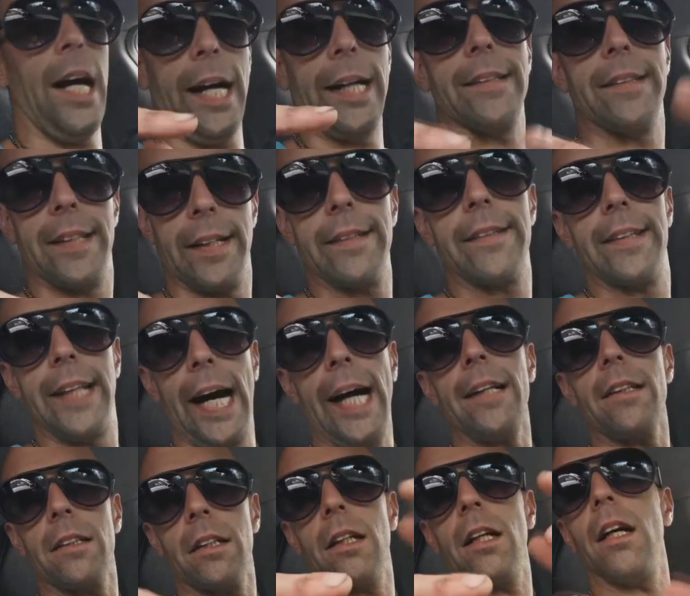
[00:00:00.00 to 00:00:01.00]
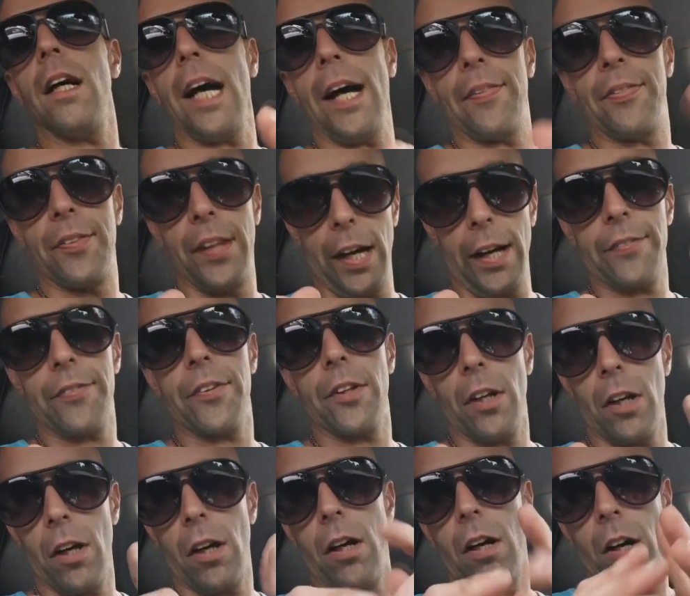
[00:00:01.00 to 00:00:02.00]
I did that at that
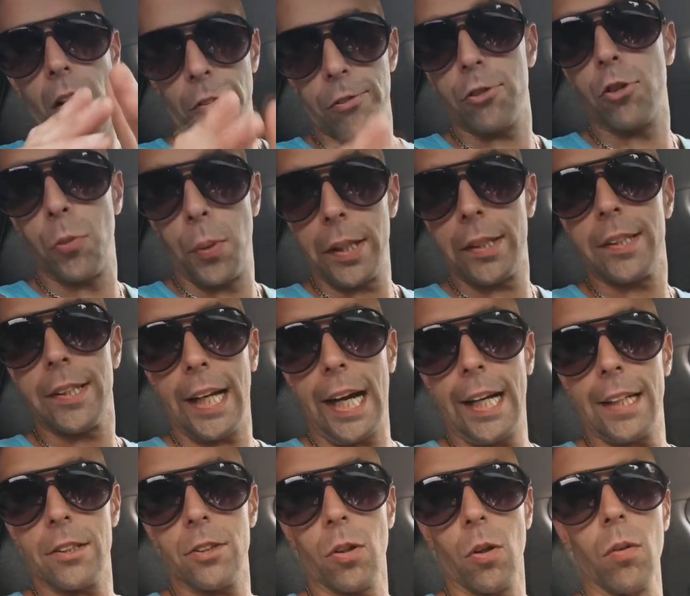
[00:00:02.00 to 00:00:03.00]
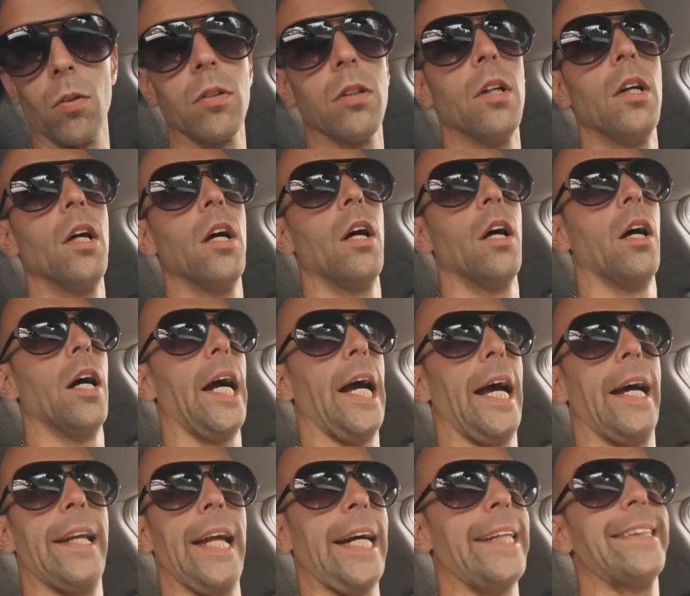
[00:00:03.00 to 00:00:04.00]
off-grid castle,
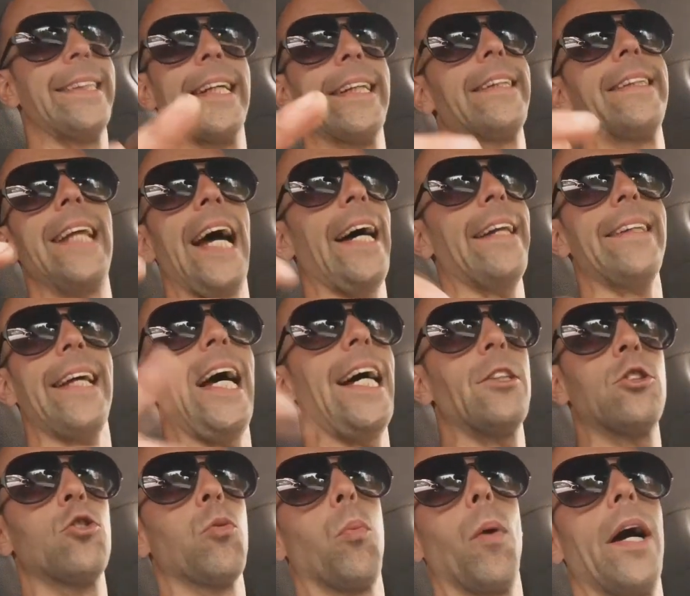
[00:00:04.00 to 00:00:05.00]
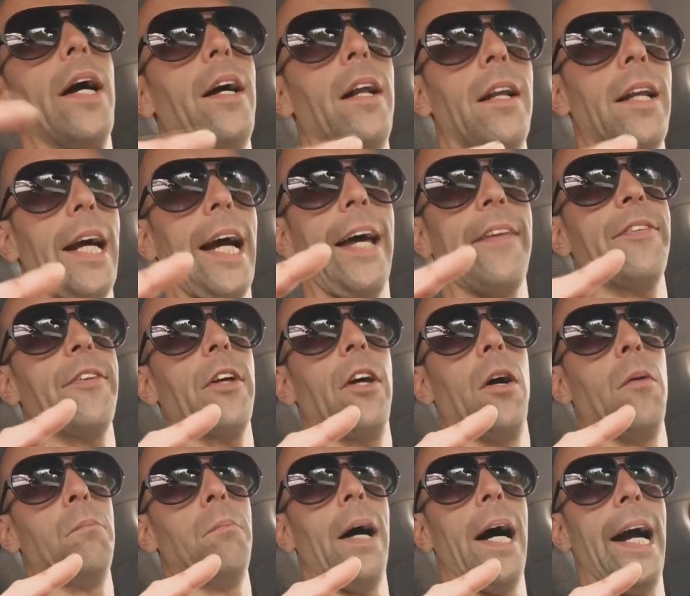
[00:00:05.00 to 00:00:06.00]
and I did that as well at
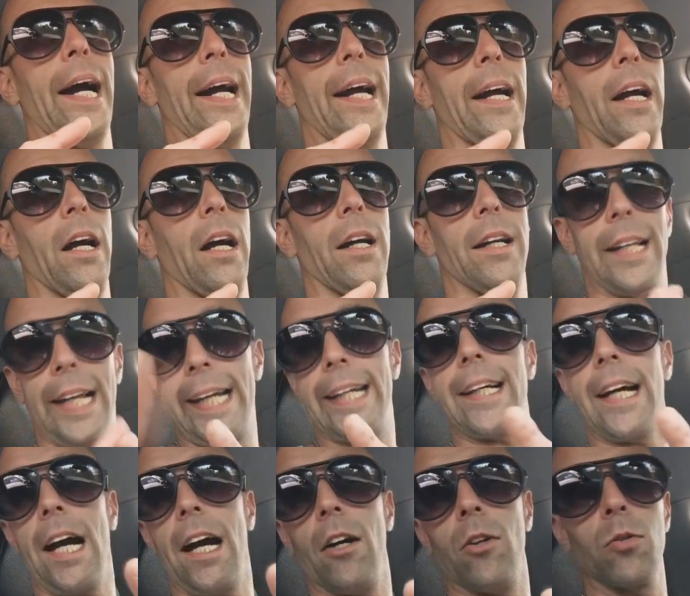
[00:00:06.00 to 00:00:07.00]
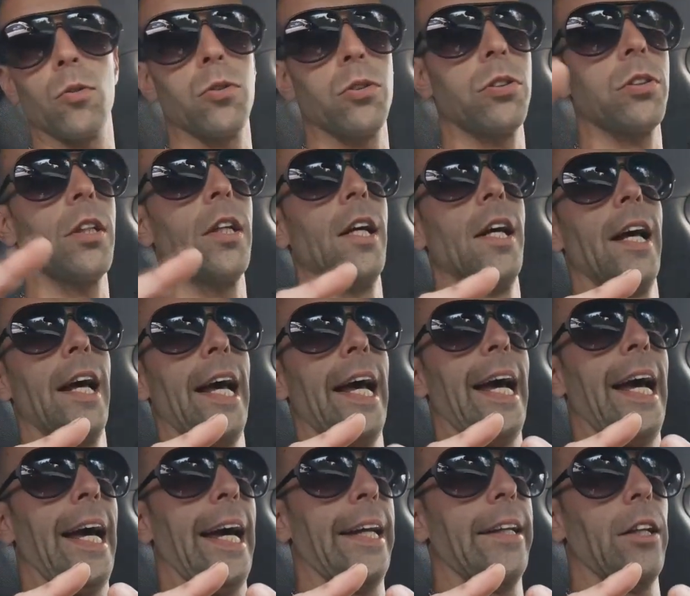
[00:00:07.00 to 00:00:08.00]
my lake house
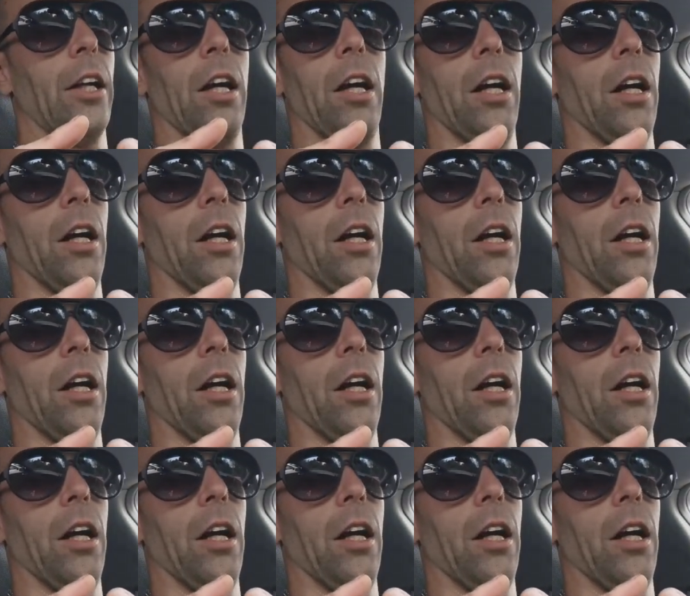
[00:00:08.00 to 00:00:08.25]
and